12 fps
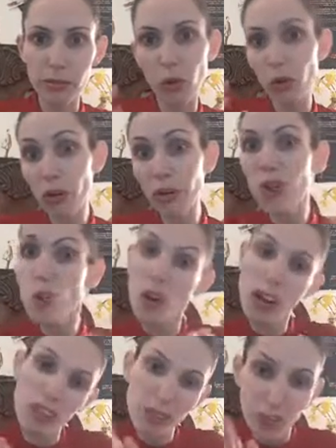Or
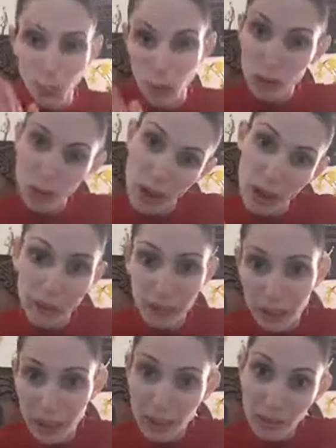if you want to have
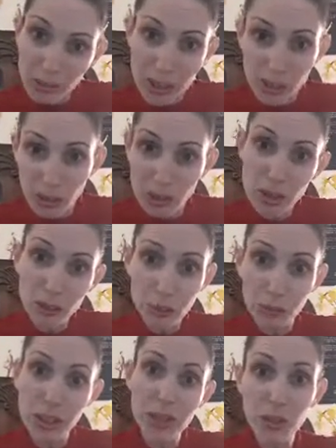little results
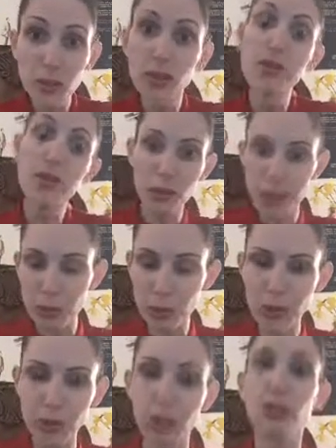from this course, be a
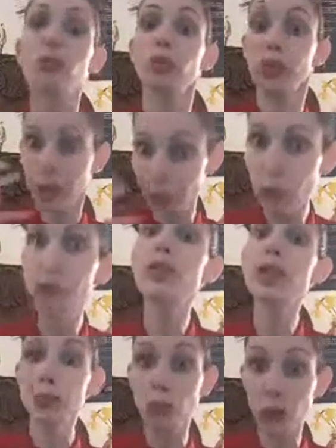spectator. But if you really